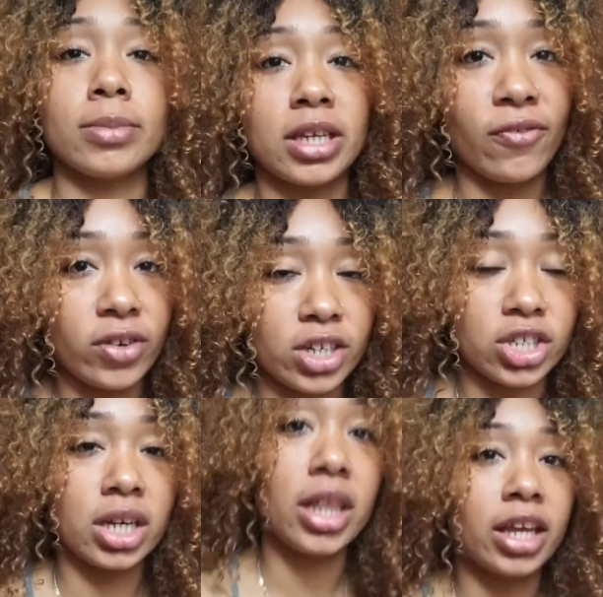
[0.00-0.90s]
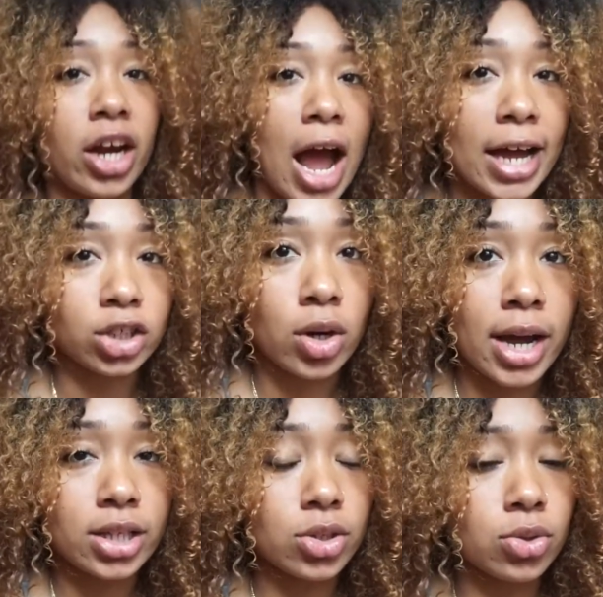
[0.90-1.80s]
definition in there. I
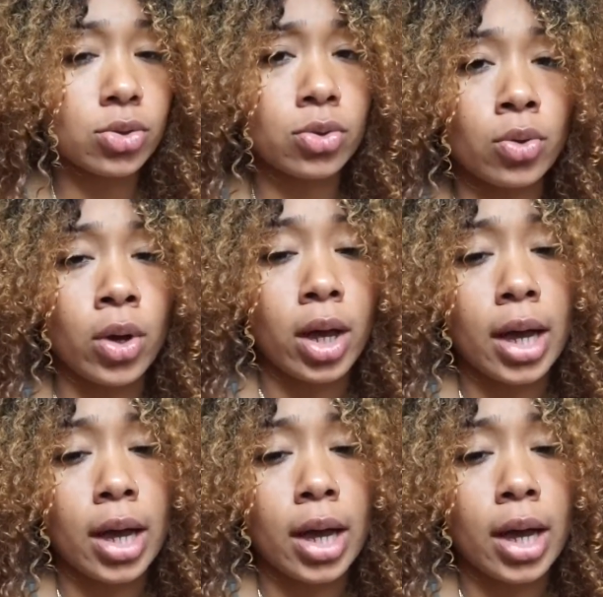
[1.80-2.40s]
tried to